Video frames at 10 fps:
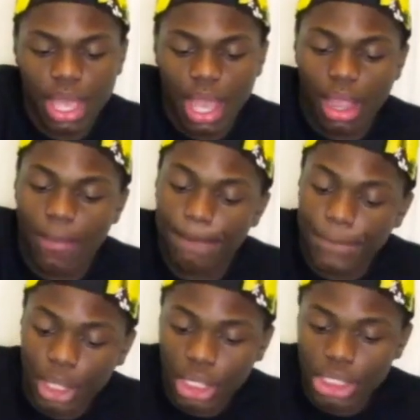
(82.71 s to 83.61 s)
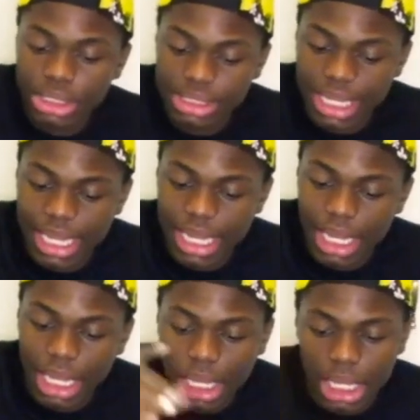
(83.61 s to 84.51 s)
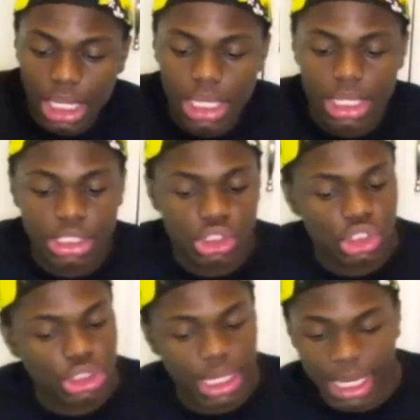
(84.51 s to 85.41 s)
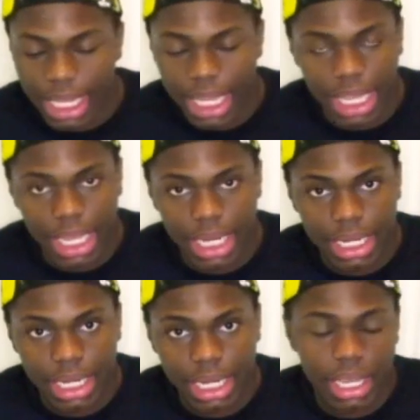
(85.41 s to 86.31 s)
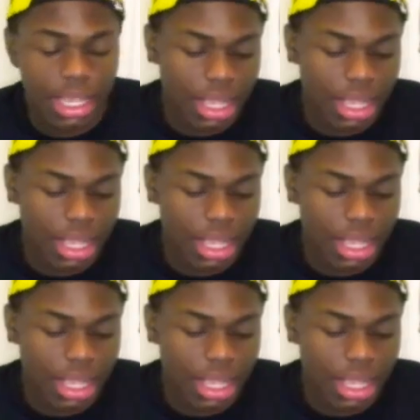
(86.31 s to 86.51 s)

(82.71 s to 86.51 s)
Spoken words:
I got burger steak, chicken,